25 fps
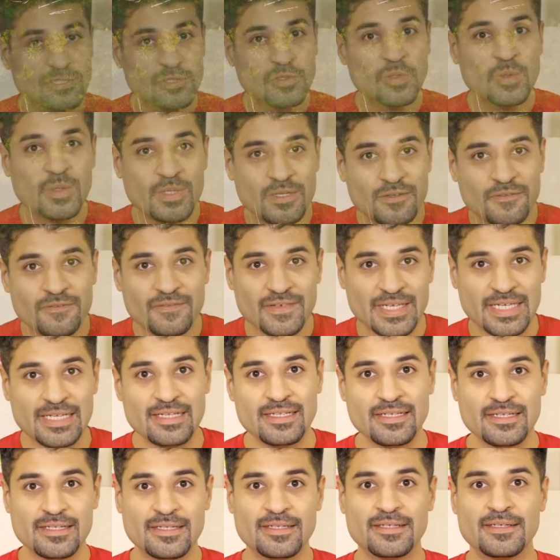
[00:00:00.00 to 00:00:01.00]
don't feel.
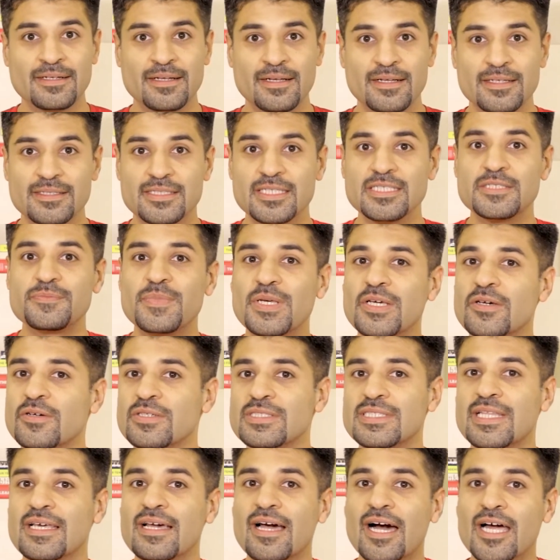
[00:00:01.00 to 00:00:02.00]
Just
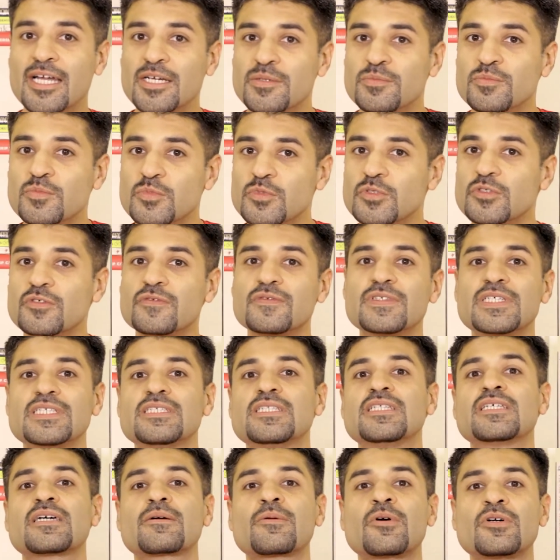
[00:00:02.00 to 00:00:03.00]
because they can't move,
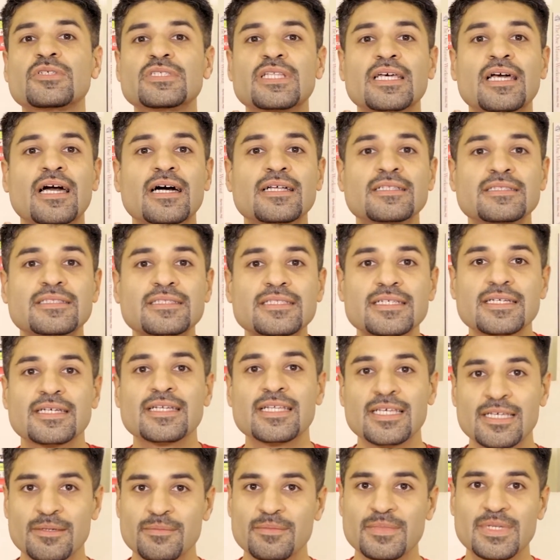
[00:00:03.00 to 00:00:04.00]
just because they can't
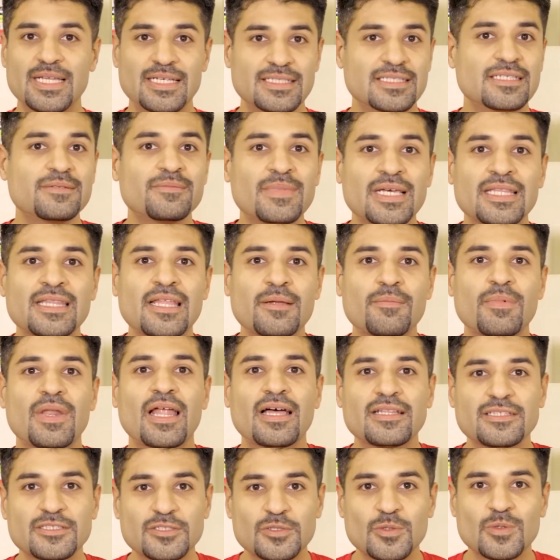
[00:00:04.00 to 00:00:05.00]
scream, doesn't mean that
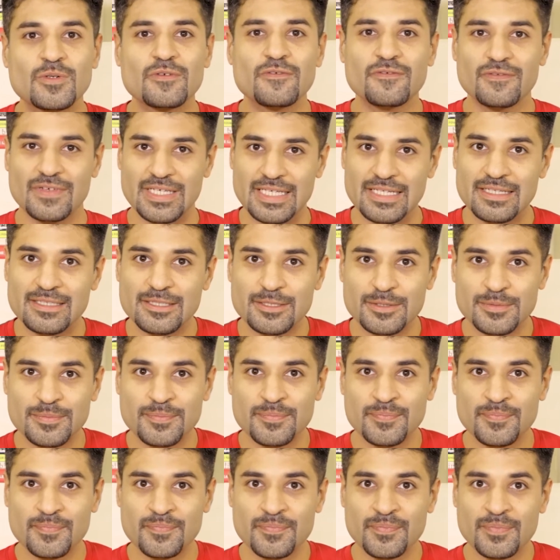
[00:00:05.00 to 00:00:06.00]
plants don't feel.
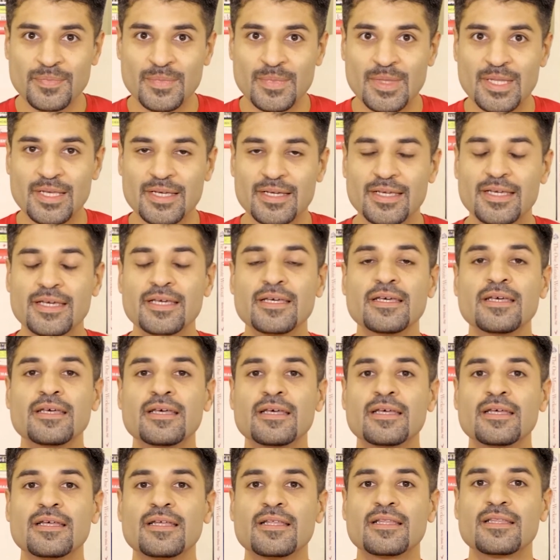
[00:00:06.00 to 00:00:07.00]
Okay?
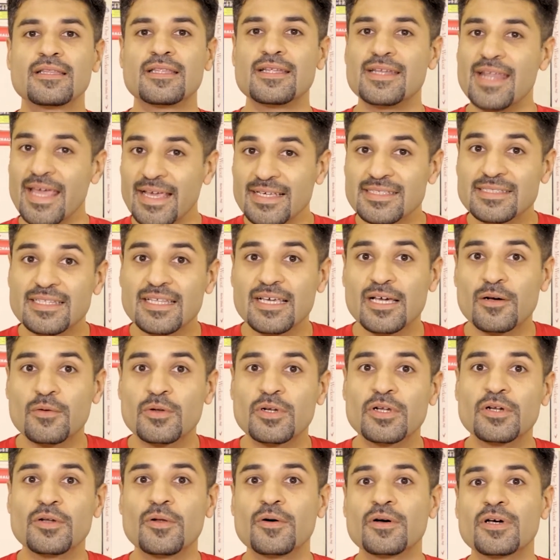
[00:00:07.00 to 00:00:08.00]
The next thing I want
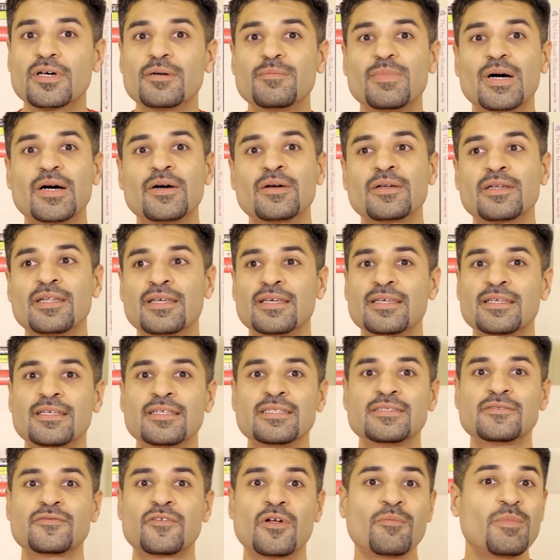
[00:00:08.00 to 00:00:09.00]
to talk about
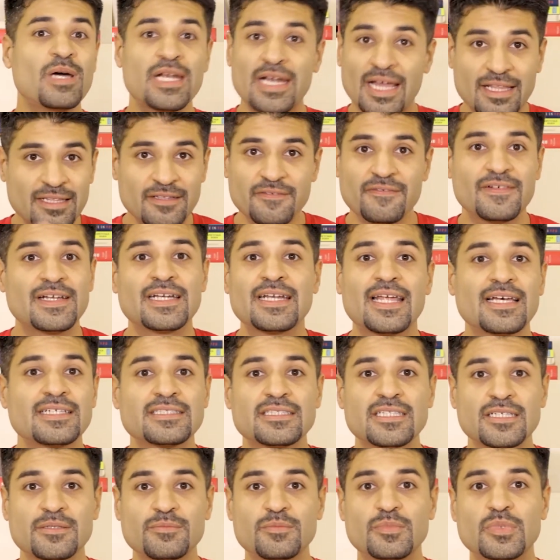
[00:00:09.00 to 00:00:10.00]
is from another
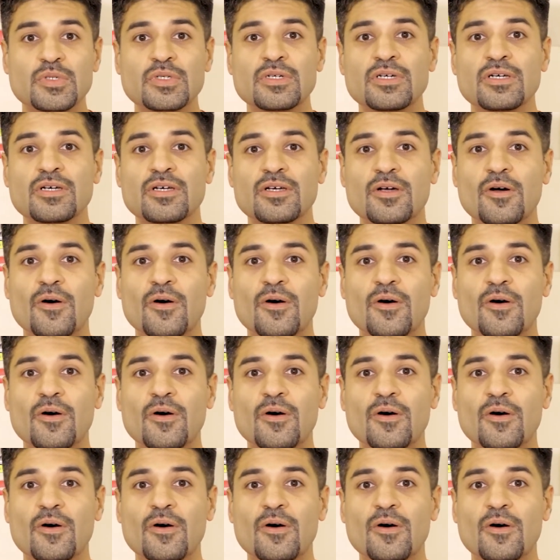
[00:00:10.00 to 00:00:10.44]
fantastic book